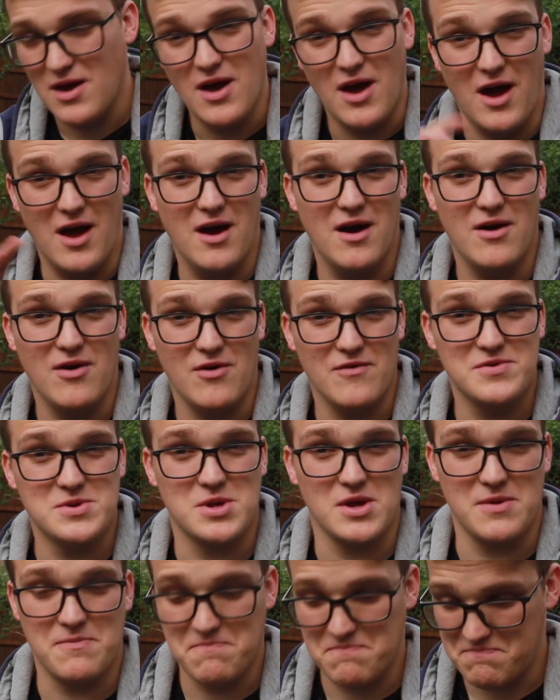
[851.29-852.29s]

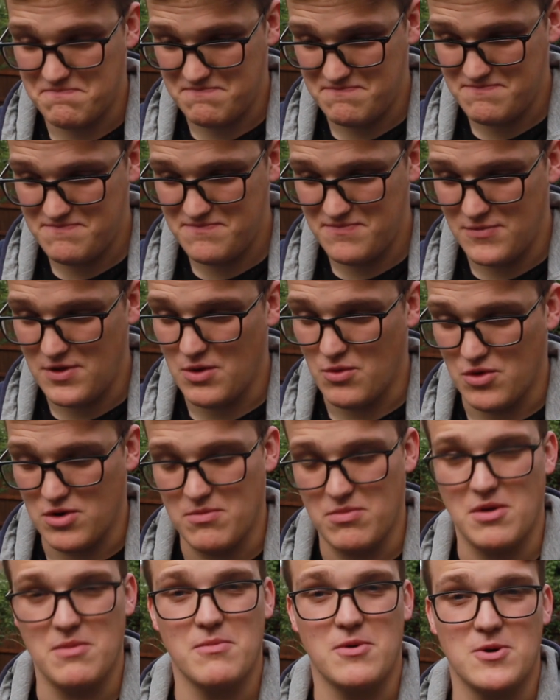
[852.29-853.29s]
Obviously it wouldn't
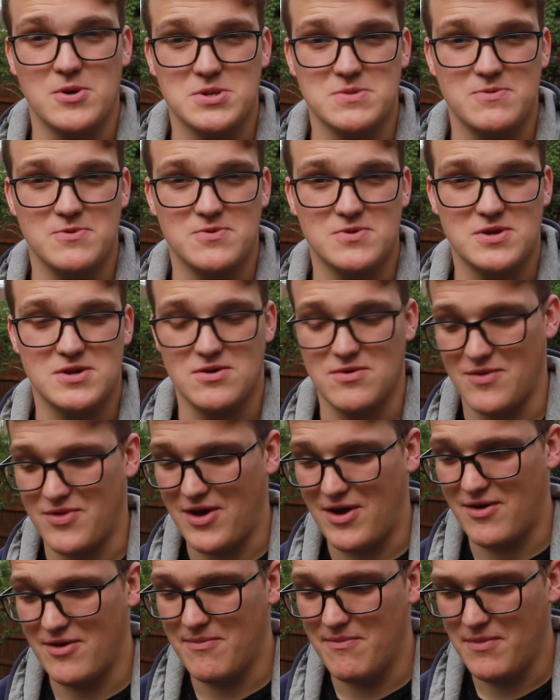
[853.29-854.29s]
have been possible to do it
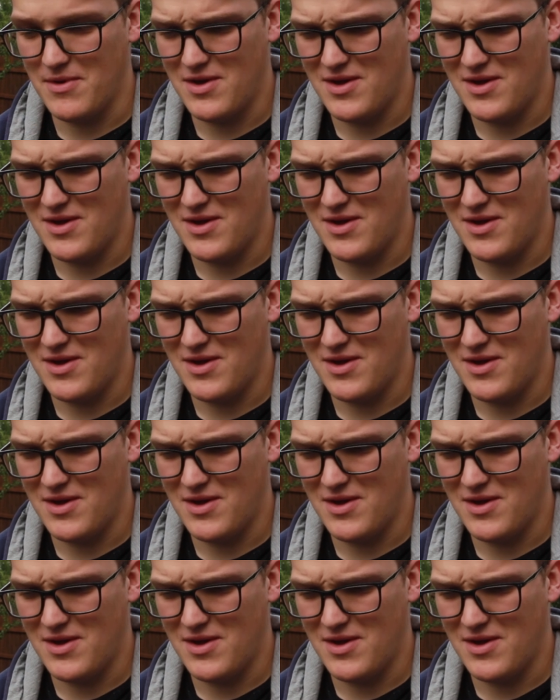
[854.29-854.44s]
without him,